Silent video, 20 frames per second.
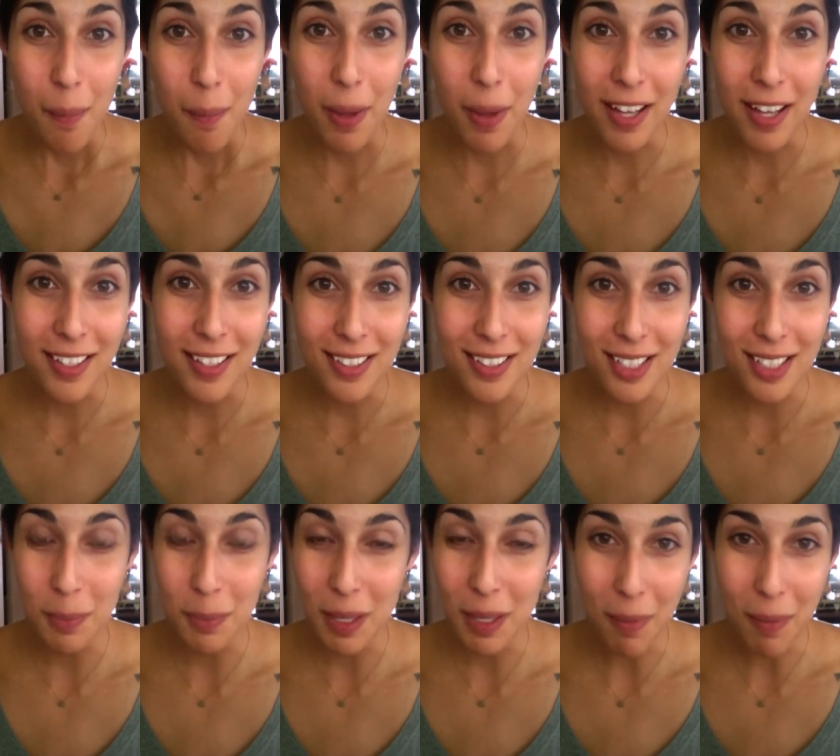But
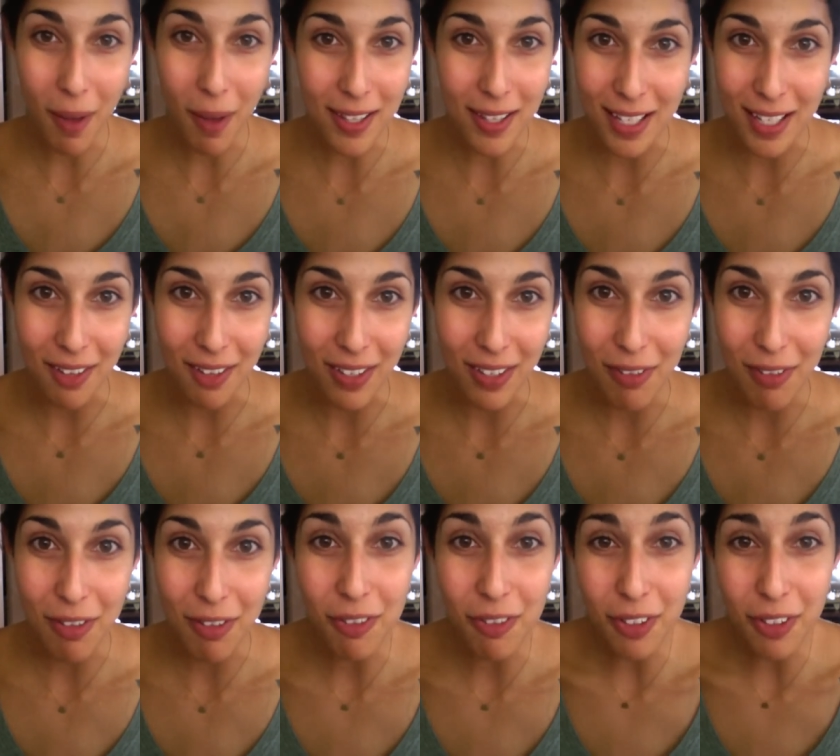just being positive,
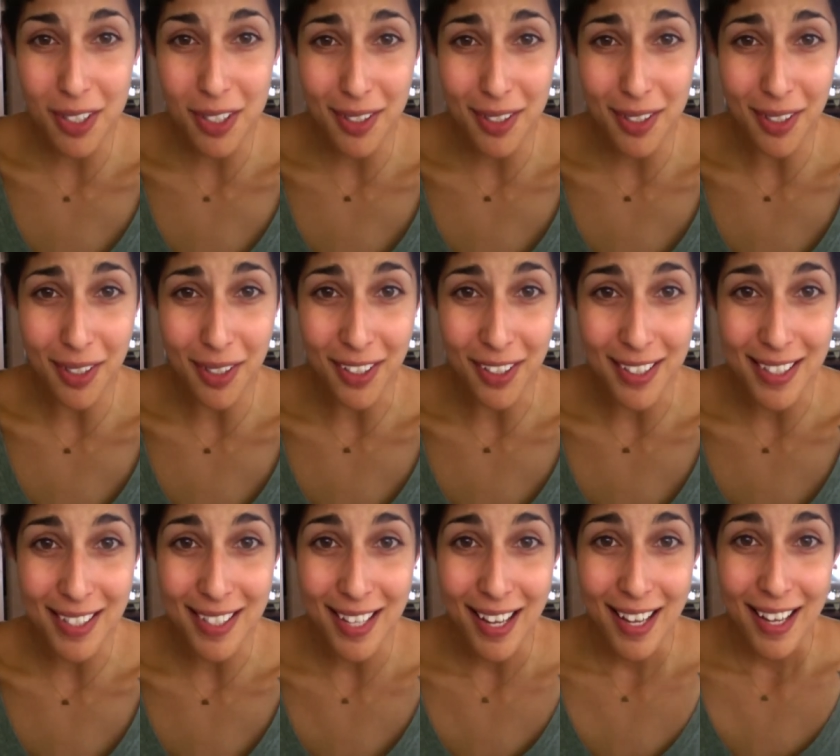even for
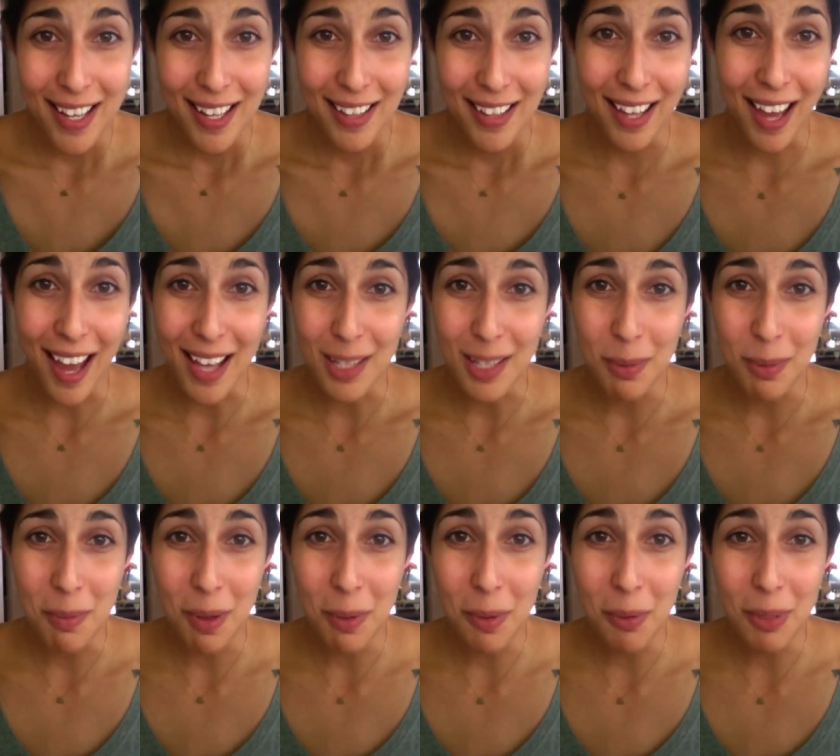desserts they ask me,
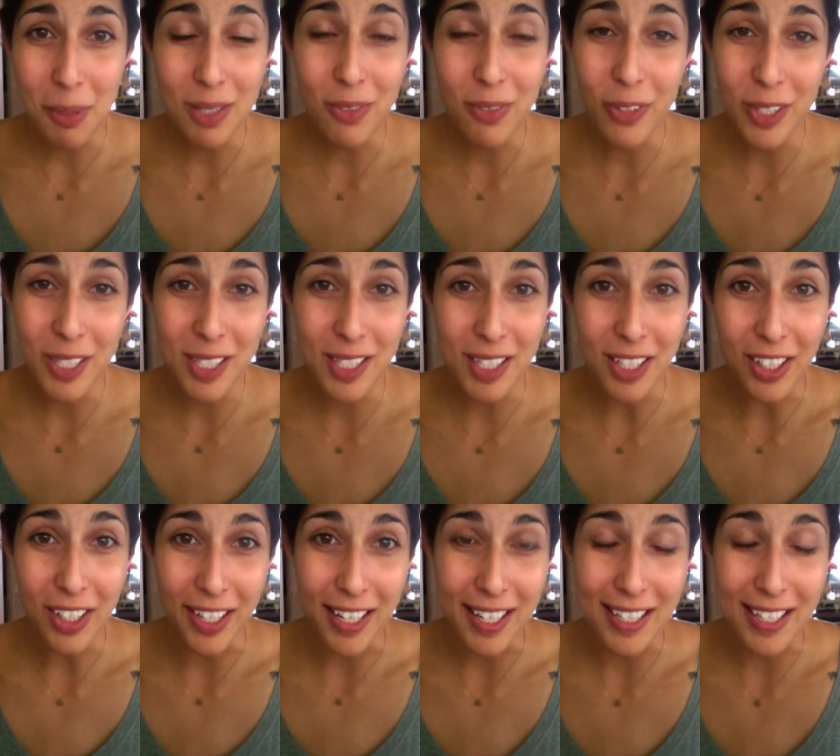Mommy, what's for dessert?